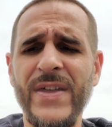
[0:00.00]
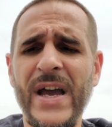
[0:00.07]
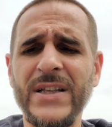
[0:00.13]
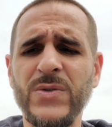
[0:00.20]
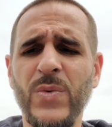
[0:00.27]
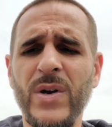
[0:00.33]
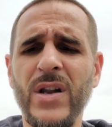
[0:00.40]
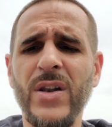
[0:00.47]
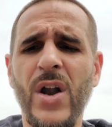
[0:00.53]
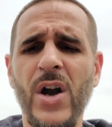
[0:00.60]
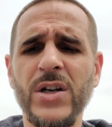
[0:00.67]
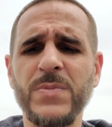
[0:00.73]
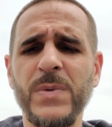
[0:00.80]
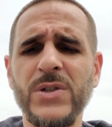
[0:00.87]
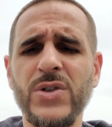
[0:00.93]
That's what a
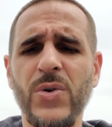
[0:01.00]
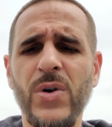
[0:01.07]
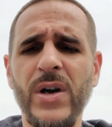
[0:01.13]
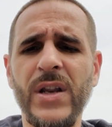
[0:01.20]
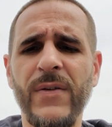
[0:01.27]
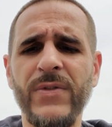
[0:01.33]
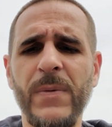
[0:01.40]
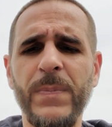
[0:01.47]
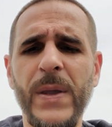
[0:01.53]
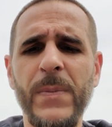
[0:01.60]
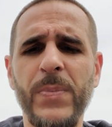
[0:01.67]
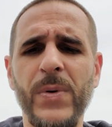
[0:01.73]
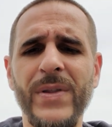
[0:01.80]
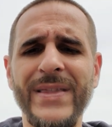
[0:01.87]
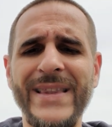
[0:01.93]
large majority of the
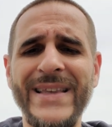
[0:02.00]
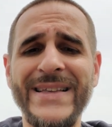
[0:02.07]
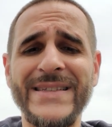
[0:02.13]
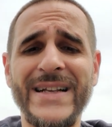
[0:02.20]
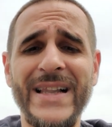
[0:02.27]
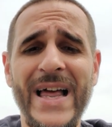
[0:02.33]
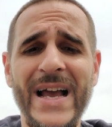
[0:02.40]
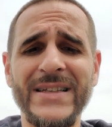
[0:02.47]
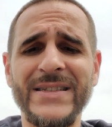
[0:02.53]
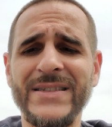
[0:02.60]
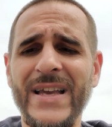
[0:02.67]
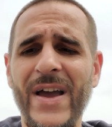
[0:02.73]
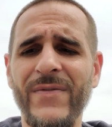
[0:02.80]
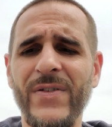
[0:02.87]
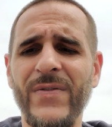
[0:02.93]
people in these
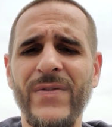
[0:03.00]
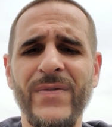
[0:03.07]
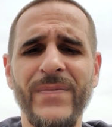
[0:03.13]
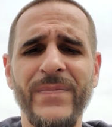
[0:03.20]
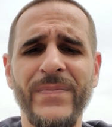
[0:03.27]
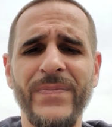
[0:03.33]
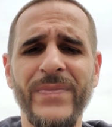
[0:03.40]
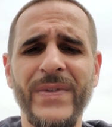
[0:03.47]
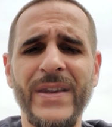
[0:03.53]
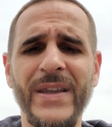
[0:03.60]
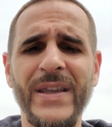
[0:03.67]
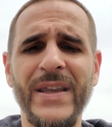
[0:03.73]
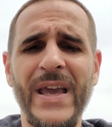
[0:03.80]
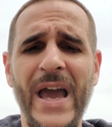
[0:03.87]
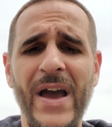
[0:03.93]
classes
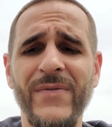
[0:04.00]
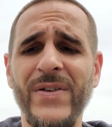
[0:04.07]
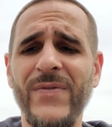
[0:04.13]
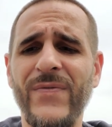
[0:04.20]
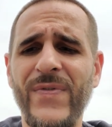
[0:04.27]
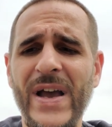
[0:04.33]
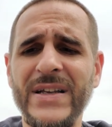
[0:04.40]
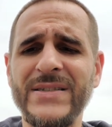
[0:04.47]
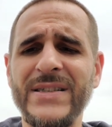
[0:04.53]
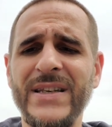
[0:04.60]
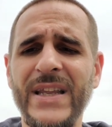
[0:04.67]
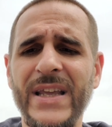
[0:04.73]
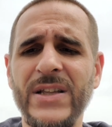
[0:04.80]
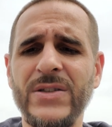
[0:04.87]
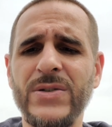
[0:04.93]
have
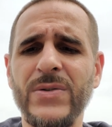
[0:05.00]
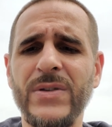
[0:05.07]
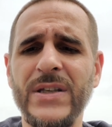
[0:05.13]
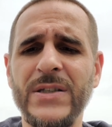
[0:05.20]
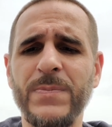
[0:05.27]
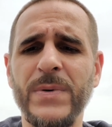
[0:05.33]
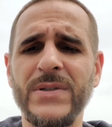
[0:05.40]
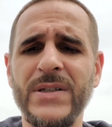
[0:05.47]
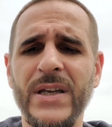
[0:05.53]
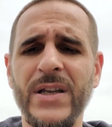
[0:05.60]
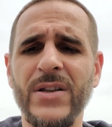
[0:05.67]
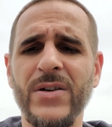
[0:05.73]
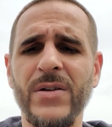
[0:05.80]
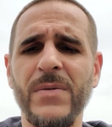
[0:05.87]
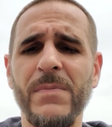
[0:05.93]
invested into these
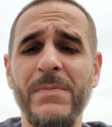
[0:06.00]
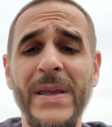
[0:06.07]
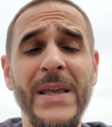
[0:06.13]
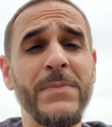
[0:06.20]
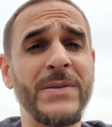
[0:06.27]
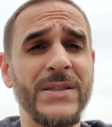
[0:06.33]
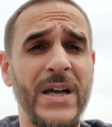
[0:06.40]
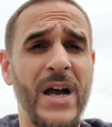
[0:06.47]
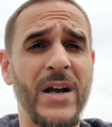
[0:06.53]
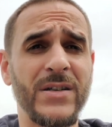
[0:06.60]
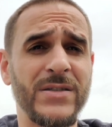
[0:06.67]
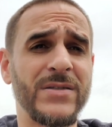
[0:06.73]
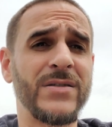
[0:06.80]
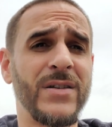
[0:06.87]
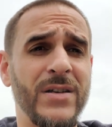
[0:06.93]
particular meme
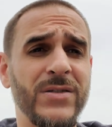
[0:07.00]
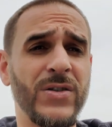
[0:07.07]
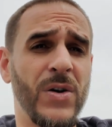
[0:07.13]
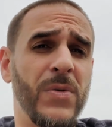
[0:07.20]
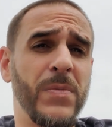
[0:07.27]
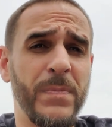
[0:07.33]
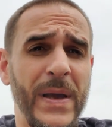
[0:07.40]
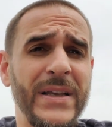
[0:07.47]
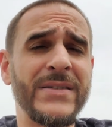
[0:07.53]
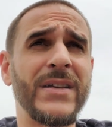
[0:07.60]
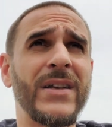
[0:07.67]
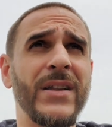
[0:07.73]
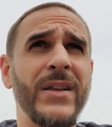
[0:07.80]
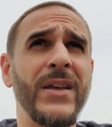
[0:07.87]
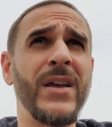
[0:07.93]
stocks. So
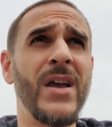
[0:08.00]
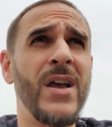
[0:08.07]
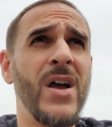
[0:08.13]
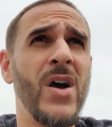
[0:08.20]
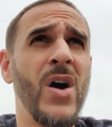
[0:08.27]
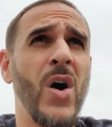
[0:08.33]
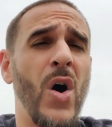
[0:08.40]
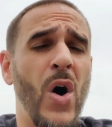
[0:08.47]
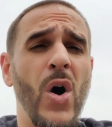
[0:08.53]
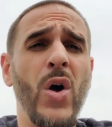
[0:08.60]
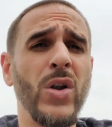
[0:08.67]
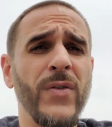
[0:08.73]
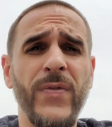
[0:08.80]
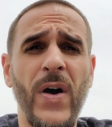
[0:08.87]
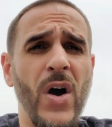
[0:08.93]
basically,
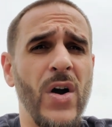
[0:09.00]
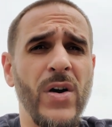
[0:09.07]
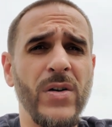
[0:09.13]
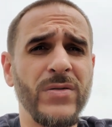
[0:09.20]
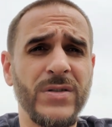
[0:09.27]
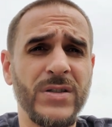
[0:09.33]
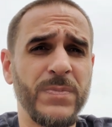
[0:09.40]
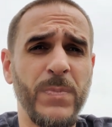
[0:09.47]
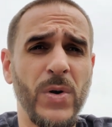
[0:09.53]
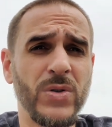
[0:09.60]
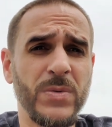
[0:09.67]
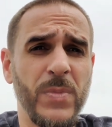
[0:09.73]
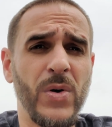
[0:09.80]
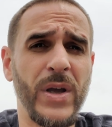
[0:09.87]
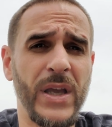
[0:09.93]
all of our
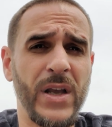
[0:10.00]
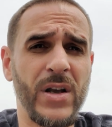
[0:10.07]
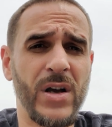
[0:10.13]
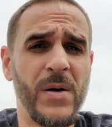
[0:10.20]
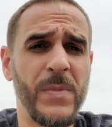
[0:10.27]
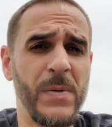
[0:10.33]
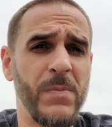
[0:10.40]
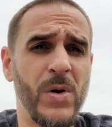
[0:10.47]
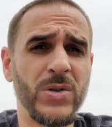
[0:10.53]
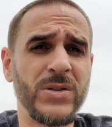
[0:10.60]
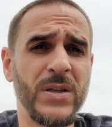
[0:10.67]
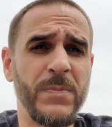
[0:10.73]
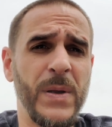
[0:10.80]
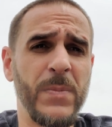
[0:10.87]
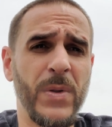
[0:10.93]
disposable income, and
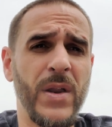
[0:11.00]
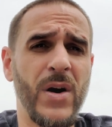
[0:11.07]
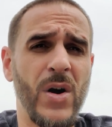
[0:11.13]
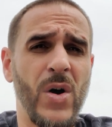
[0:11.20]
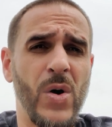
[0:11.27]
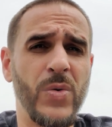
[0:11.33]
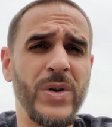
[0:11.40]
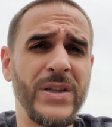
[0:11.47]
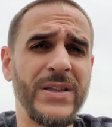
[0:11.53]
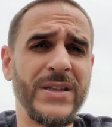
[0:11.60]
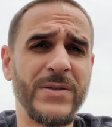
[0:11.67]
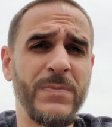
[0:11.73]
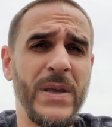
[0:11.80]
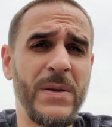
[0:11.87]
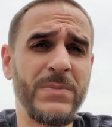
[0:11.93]
most of the people that are owning
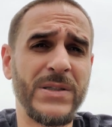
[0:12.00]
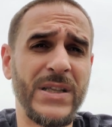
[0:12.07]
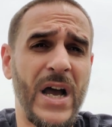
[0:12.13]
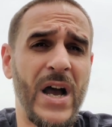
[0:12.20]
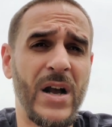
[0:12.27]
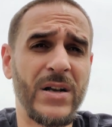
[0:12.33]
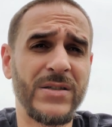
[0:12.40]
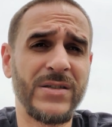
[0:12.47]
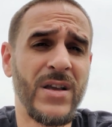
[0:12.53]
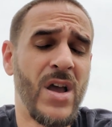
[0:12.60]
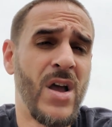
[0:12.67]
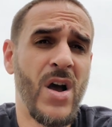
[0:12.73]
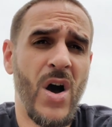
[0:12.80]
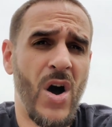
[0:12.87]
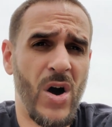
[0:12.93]
these meme stocks
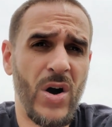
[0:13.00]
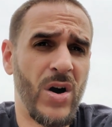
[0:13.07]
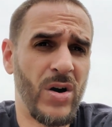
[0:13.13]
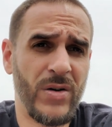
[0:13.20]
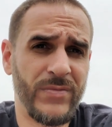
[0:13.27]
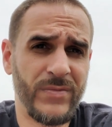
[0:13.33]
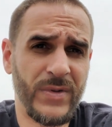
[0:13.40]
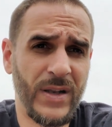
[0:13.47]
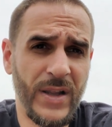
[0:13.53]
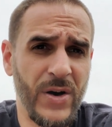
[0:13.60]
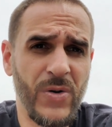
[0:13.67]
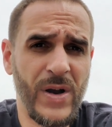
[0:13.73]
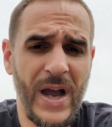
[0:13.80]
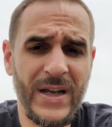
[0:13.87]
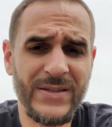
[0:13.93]
are the
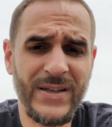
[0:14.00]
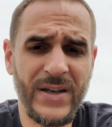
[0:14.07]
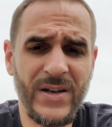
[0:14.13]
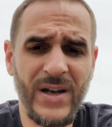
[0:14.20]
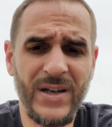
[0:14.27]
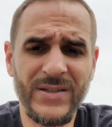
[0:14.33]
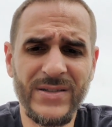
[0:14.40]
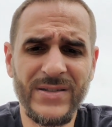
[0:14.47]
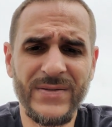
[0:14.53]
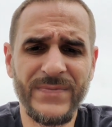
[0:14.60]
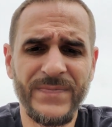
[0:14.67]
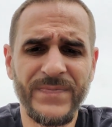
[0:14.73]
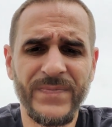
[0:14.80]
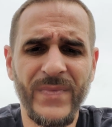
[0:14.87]
little guys like us.